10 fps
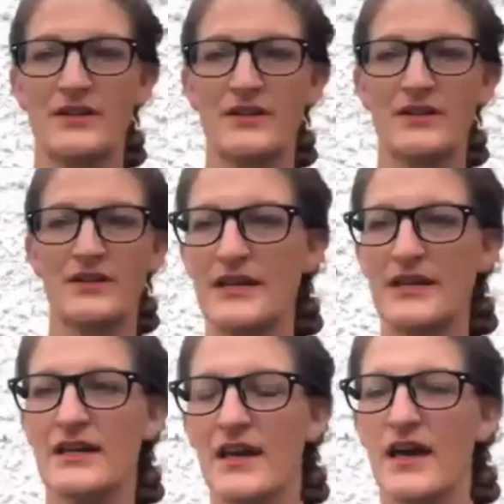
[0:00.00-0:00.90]

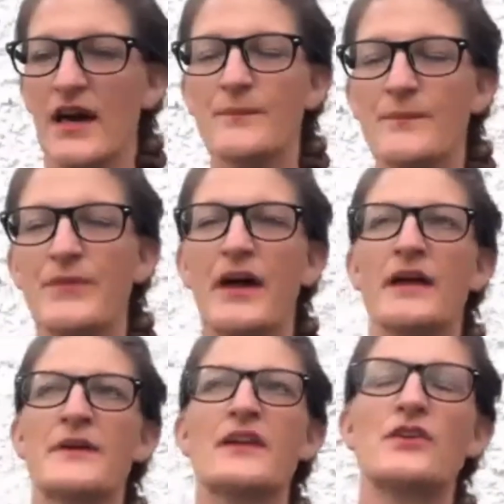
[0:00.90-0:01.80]
And I mean,
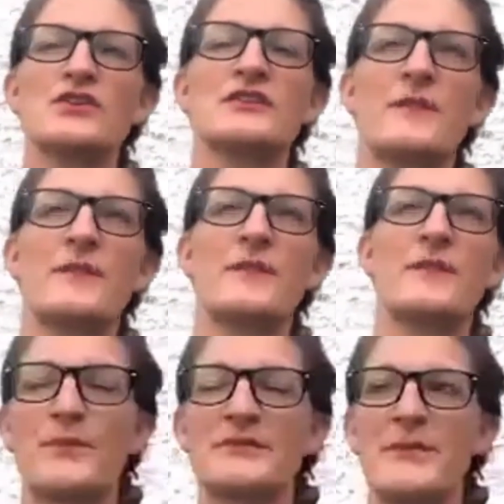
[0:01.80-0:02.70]
just coming from the
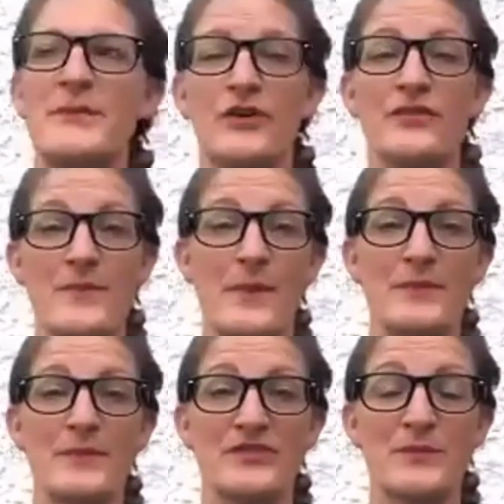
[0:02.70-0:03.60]
perspective of the
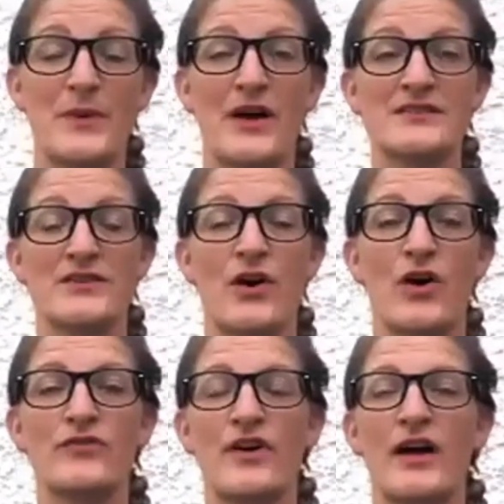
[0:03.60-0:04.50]
members of supply
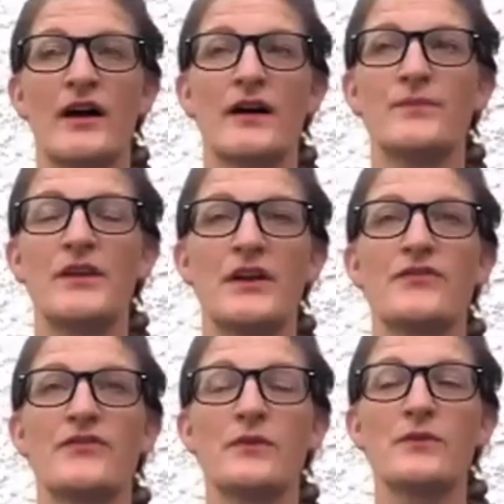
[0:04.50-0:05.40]
staff, you know,
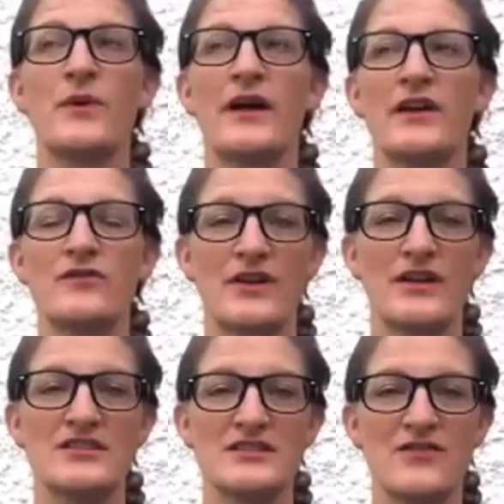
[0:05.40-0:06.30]
if I was working for an
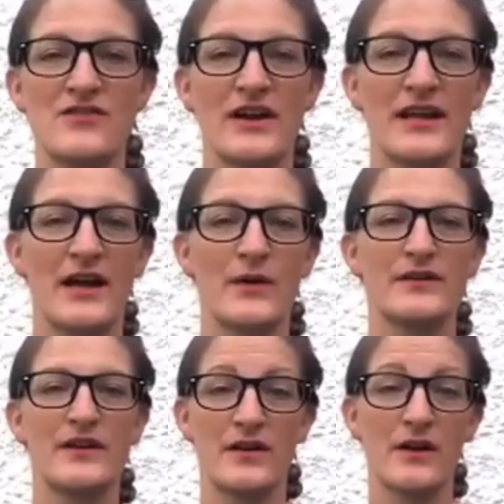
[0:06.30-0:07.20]
agency right now
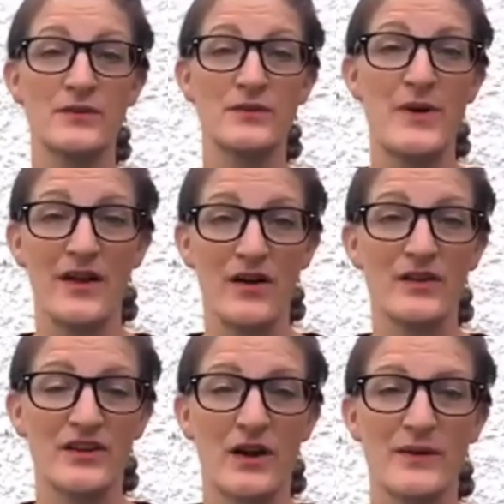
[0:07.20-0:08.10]
and I was being
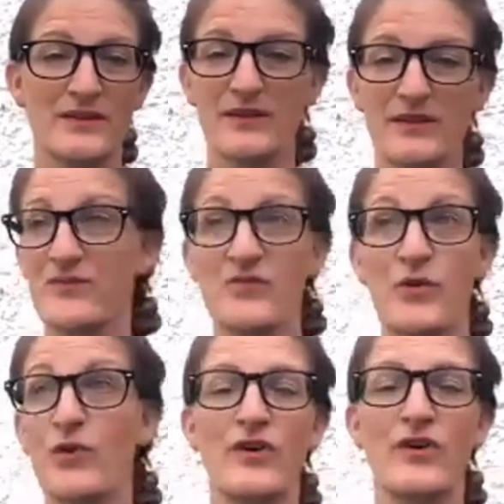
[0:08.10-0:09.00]
asked to go into
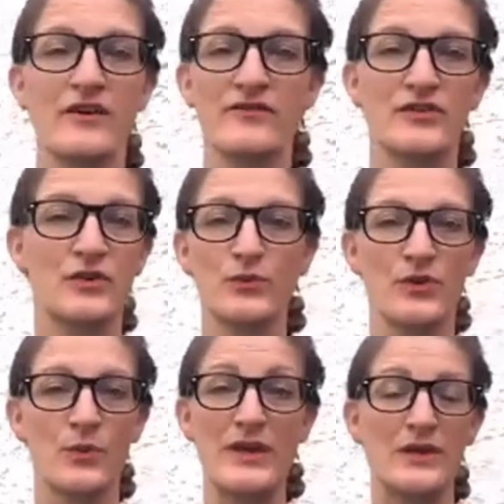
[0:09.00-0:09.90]
four or five schools
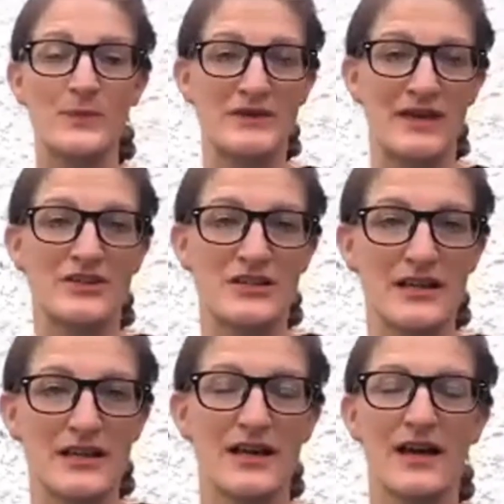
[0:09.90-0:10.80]
a week,
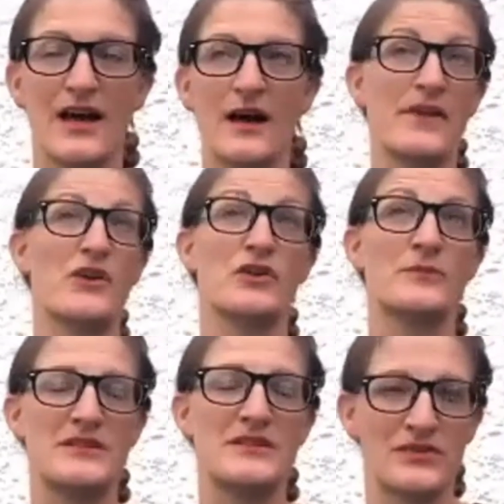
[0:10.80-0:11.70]
potentially, they could
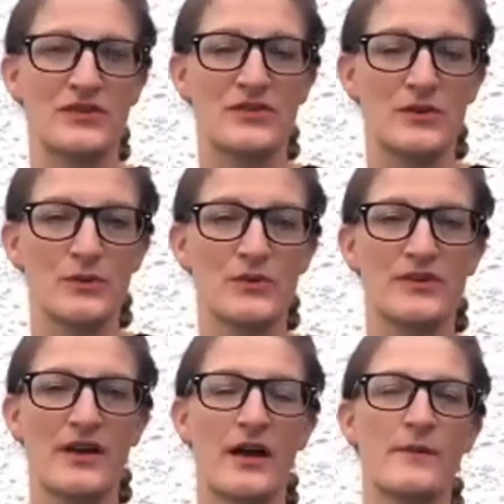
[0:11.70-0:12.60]
be different schools.
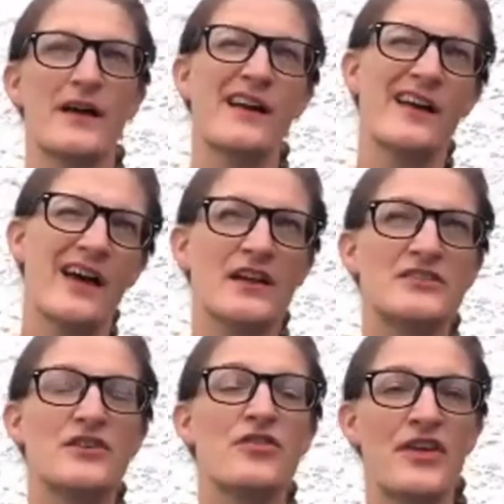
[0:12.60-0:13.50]
I
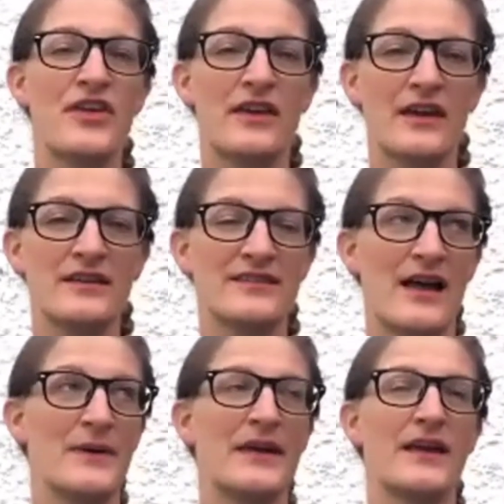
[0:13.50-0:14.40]
don't think it's
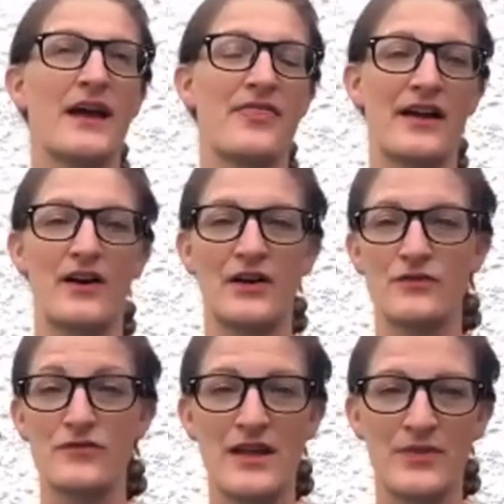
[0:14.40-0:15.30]
happening at that kind
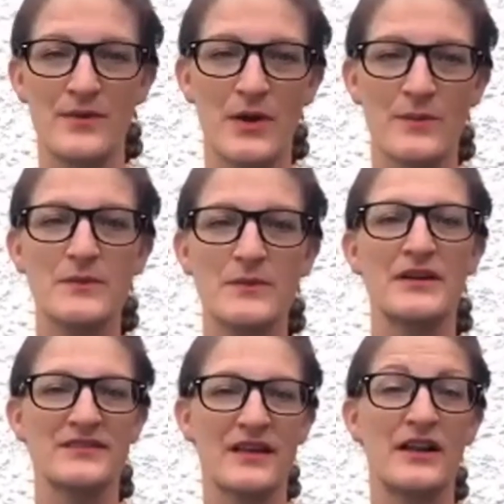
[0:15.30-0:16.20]
of rate at the moment, but
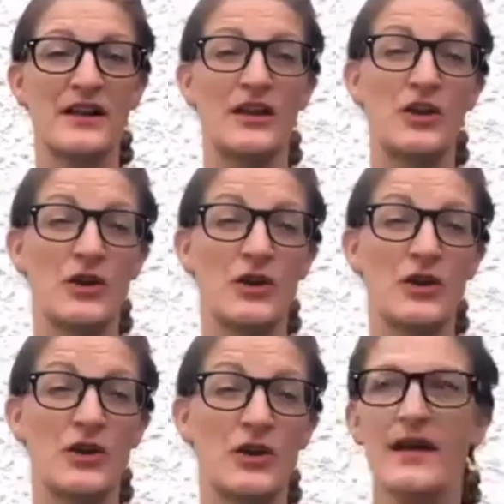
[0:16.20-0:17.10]
it certainly could be.
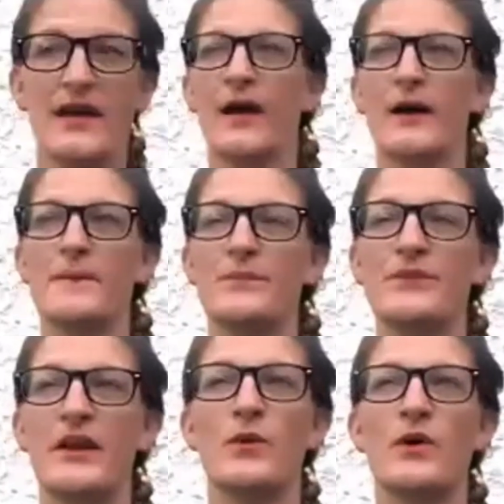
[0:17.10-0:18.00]
You
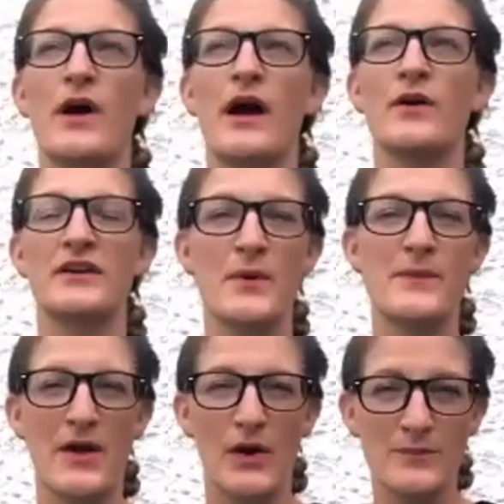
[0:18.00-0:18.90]
know, how could I put
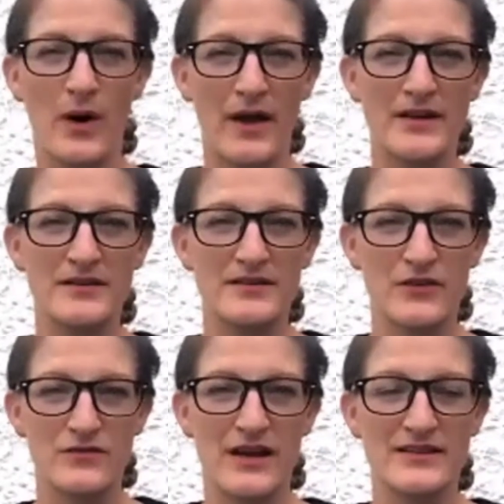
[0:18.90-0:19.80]
my own mind
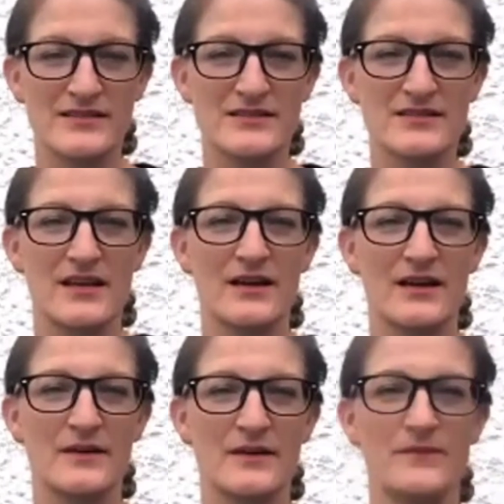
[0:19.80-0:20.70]
at rest
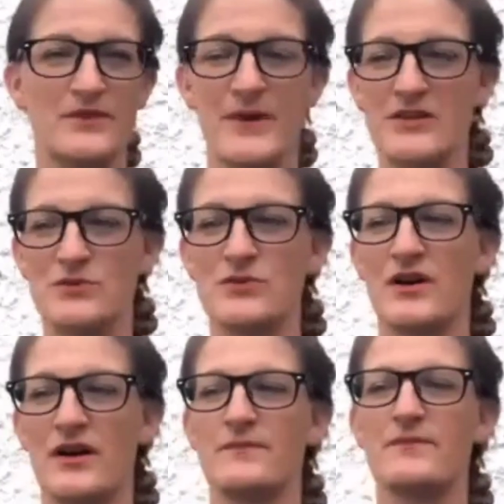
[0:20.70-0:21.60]
to make sure that
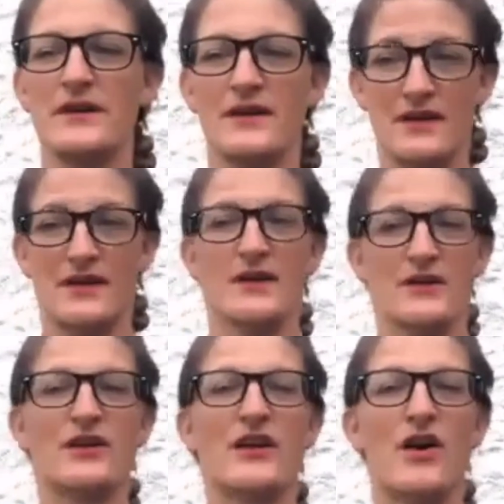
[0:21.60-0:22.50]
I'm
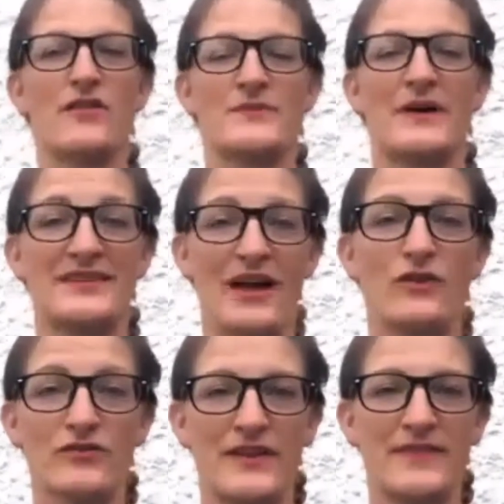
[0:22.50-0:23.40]
looking after
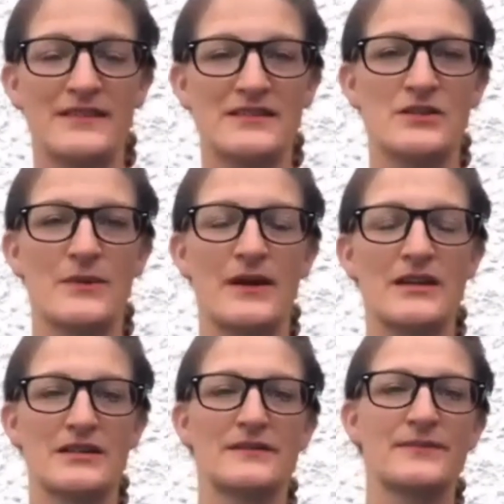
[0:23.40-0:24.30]
myself in that situation?